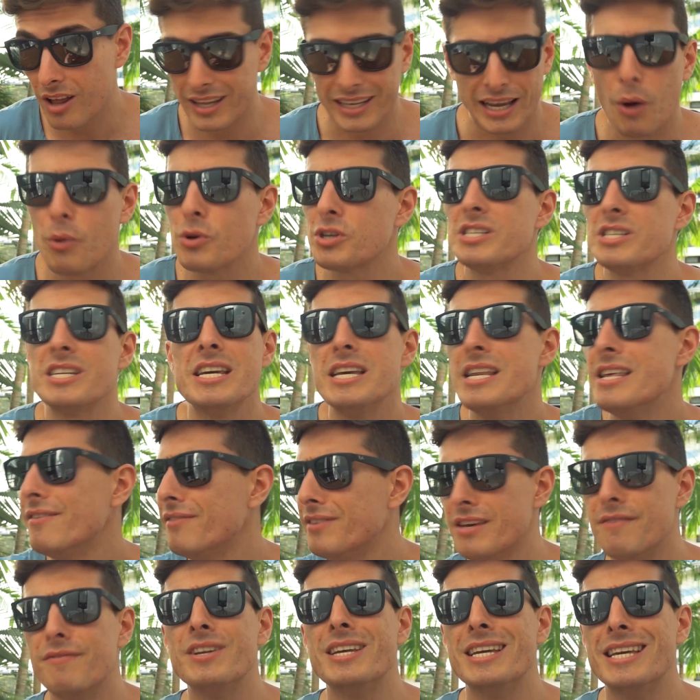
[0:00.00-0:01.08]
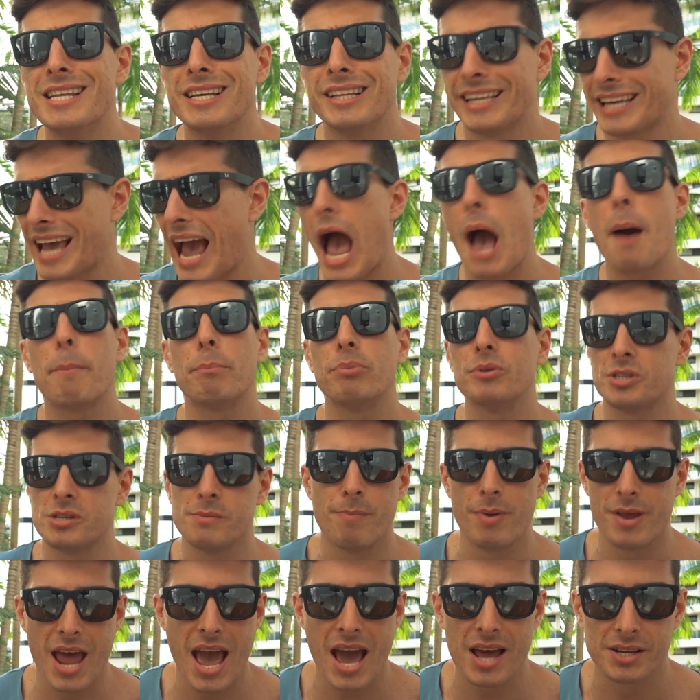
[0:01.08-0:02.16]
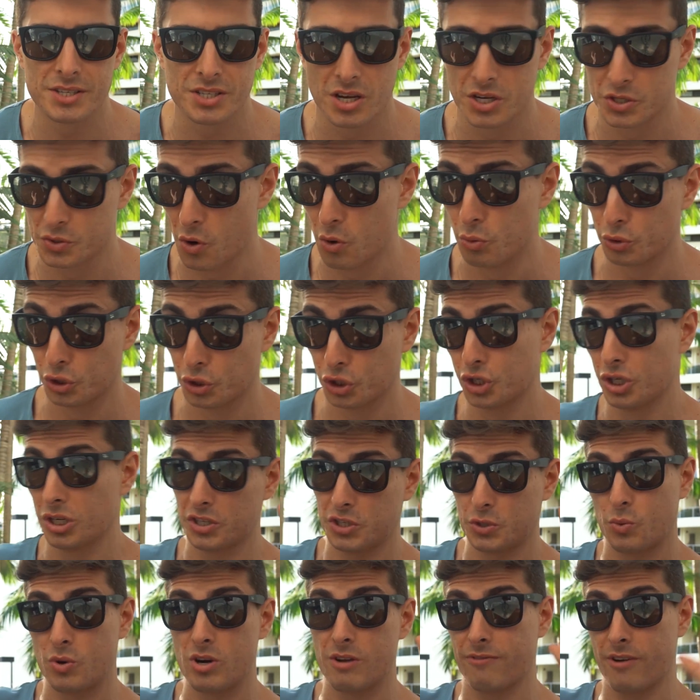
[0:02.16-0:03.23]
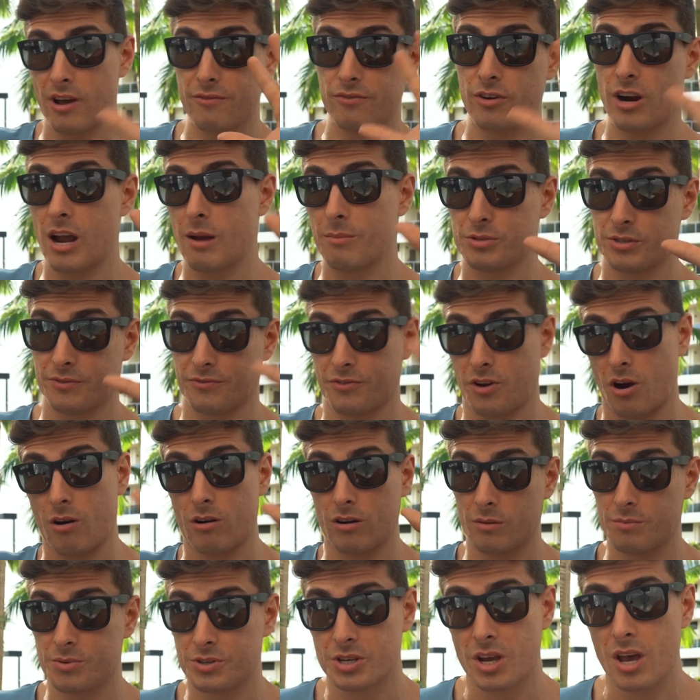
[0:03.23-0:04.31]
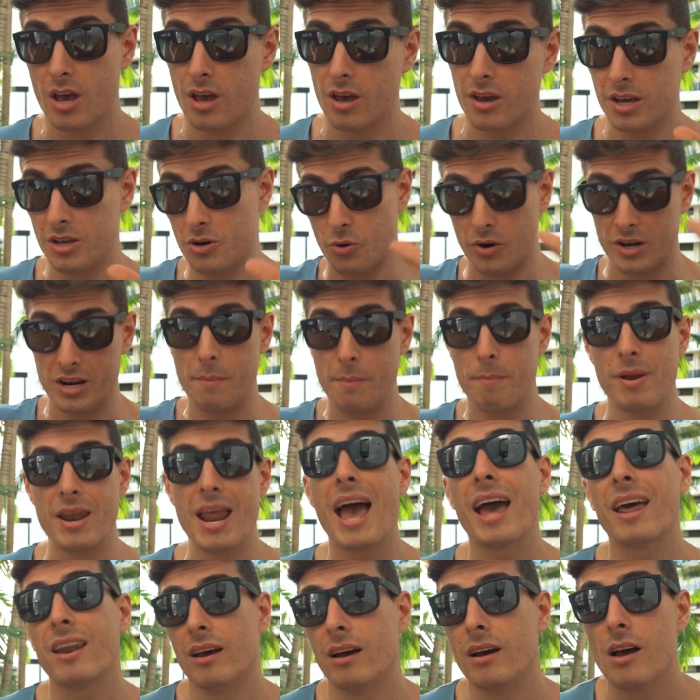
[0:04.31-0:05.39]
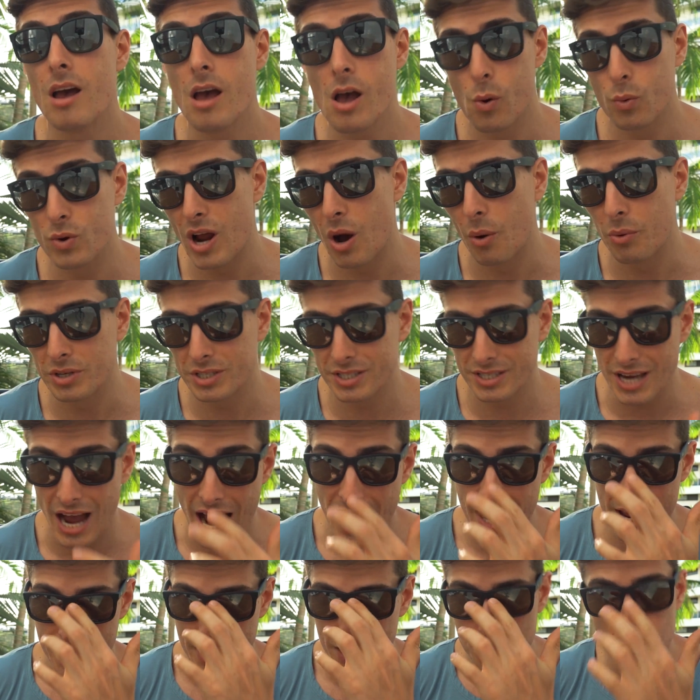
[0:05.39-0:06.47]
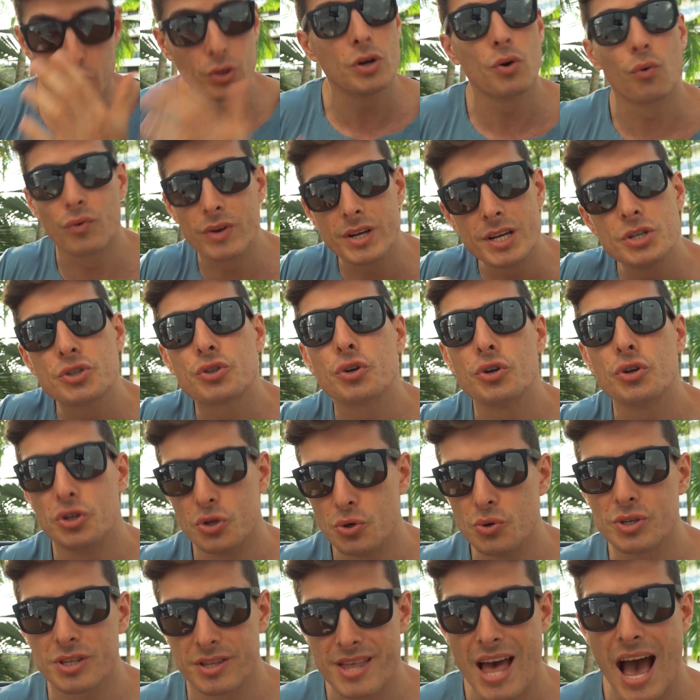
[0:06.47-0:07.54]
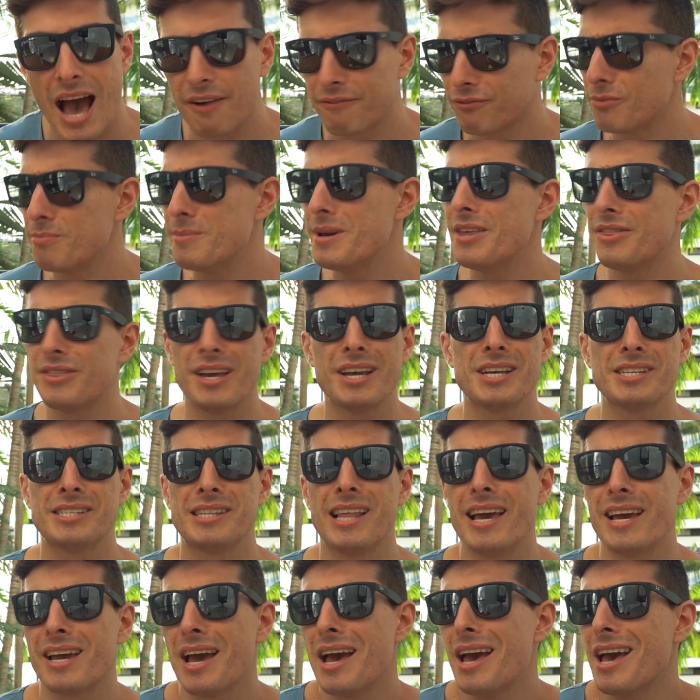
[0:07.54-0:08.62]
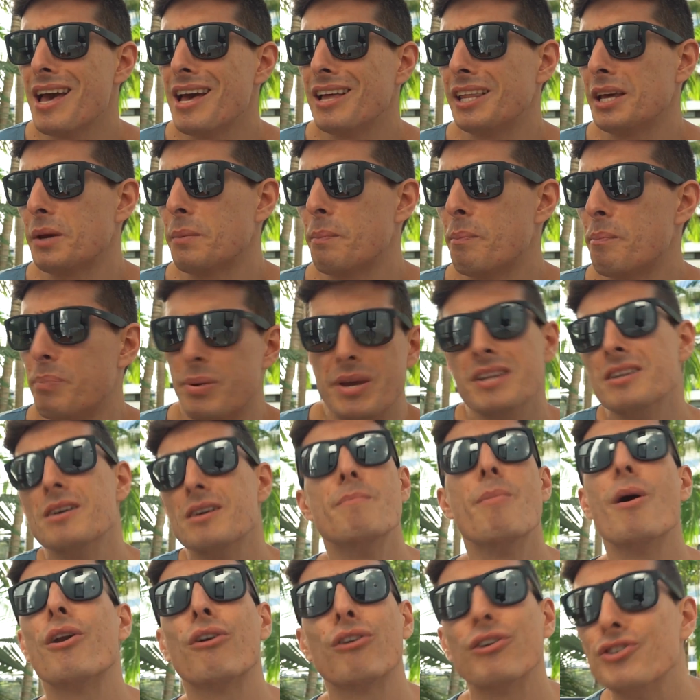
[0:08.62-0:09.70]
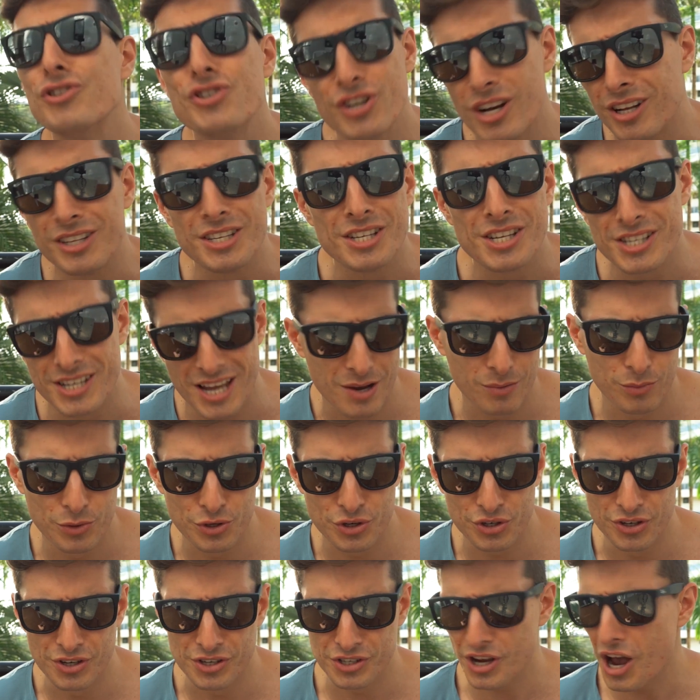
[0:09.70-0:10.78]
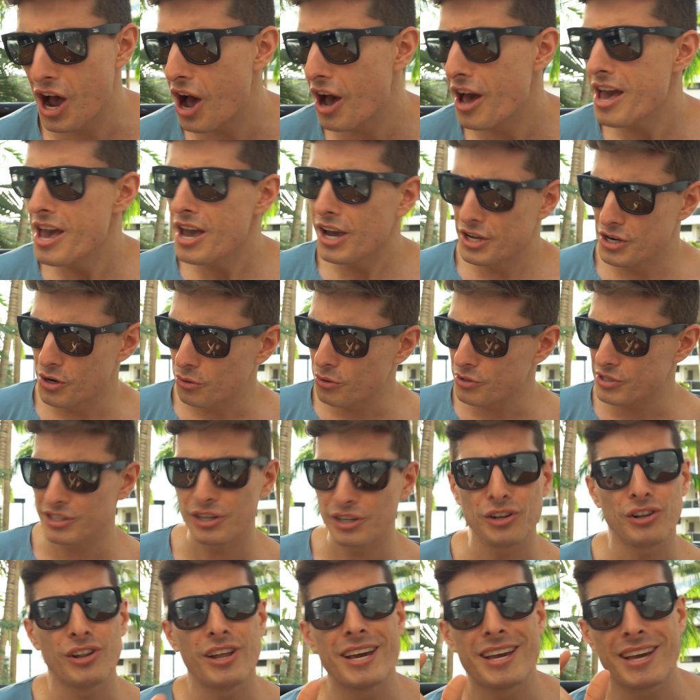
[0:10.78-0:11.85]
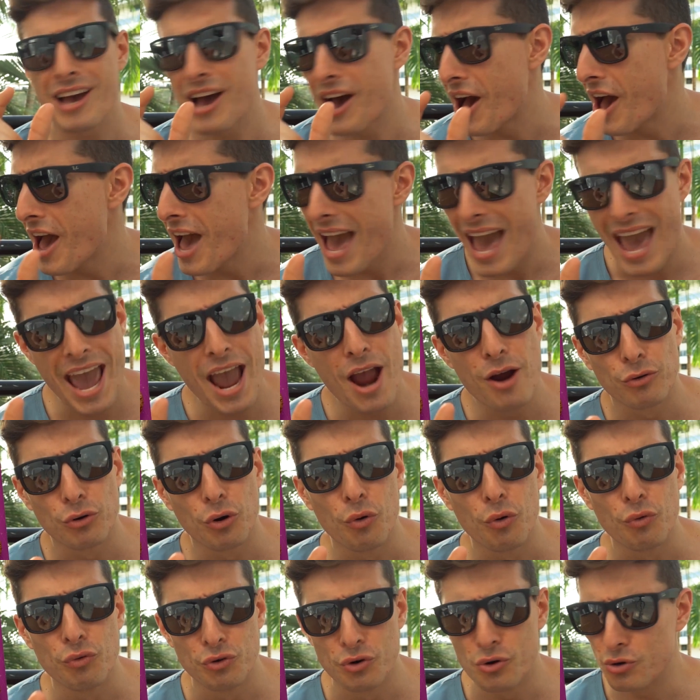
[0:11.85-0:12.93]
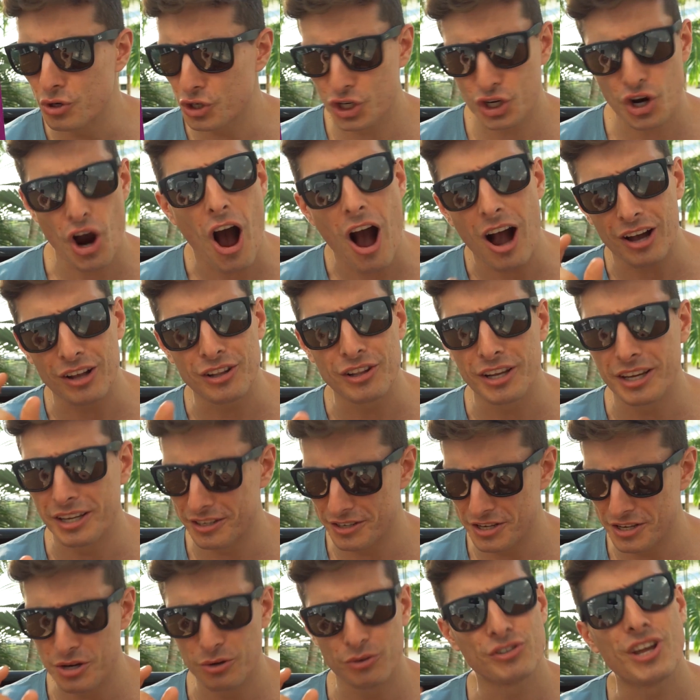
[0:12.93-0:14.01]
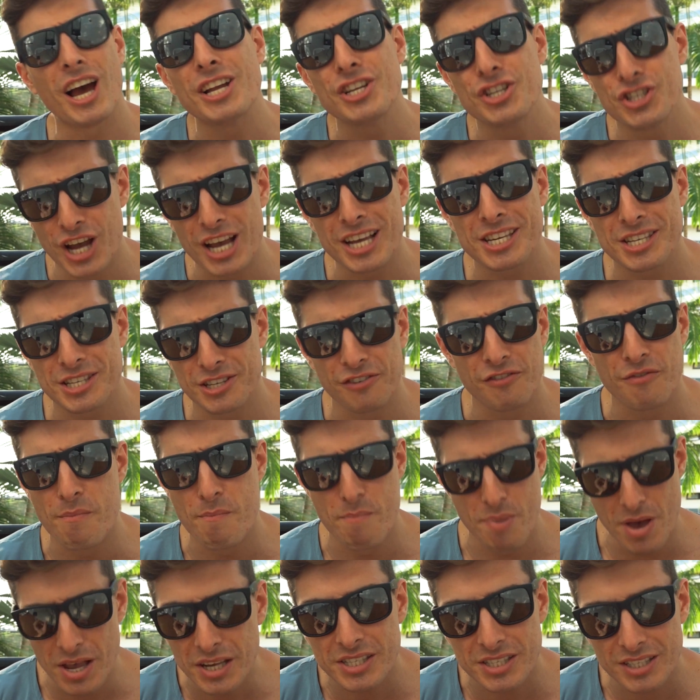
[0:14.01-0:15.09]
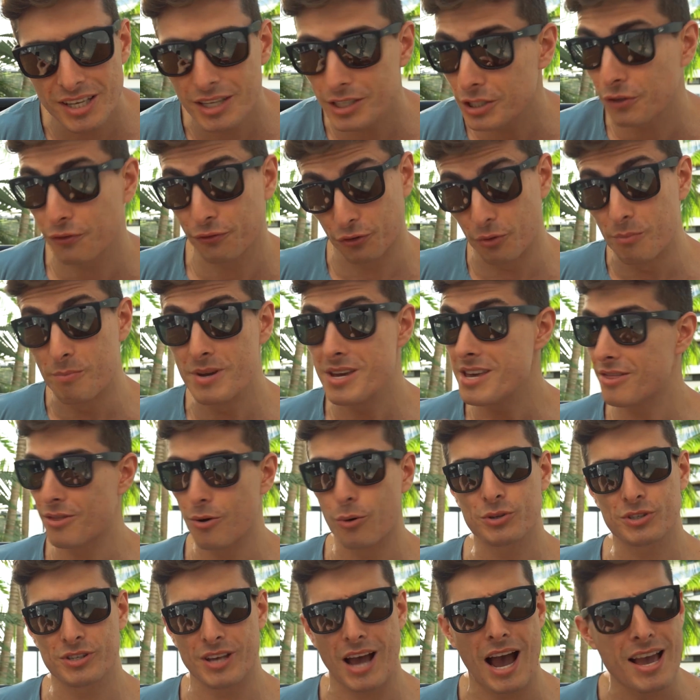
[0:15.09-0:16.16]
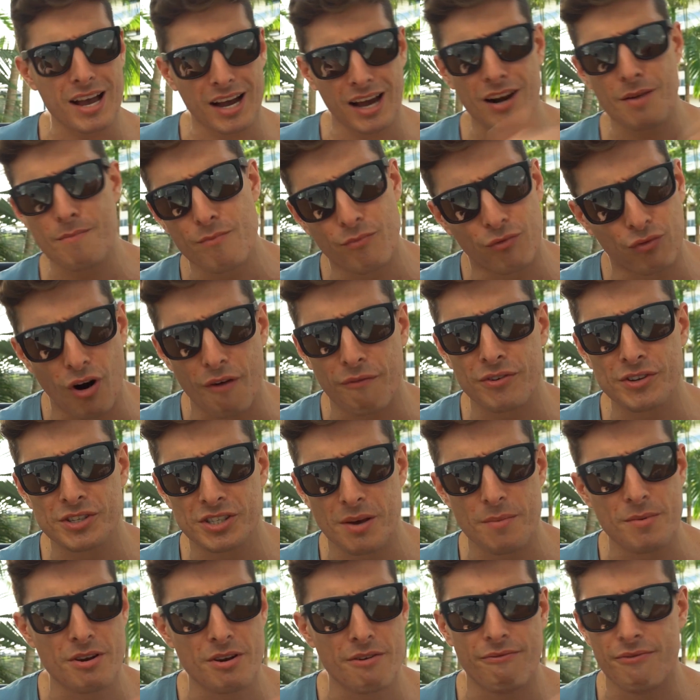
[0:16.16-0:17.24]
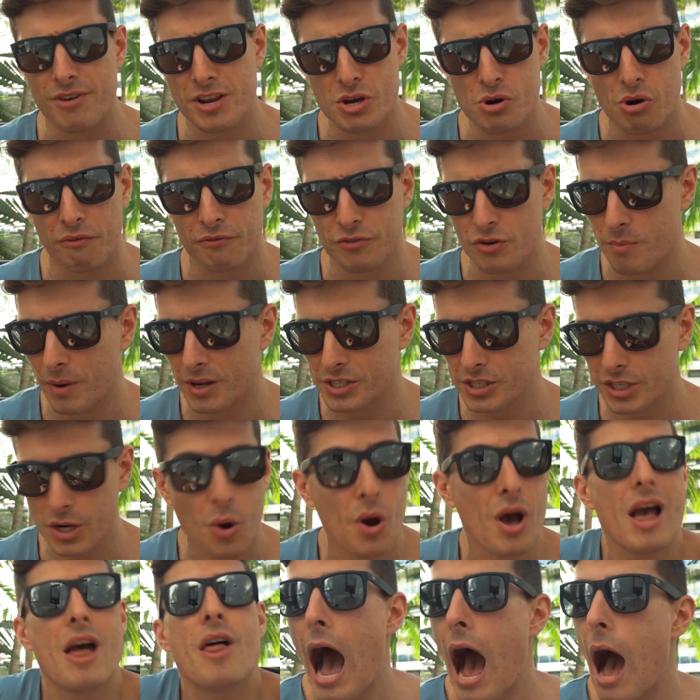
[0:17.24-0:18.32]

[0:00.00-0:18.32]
Like I wasn't eating, even eating like apples and bananas, because oh shit, 25 grams of carbs, you know, in a banana when I was dieting. You can reintroduce that. For me, things like like peanut butter and jelly sandwiches. Uh, you know those little like uh, arrowroot chocolate, you know, digestive biscuits. For me, those I kind of referenced them in a video a few months ago.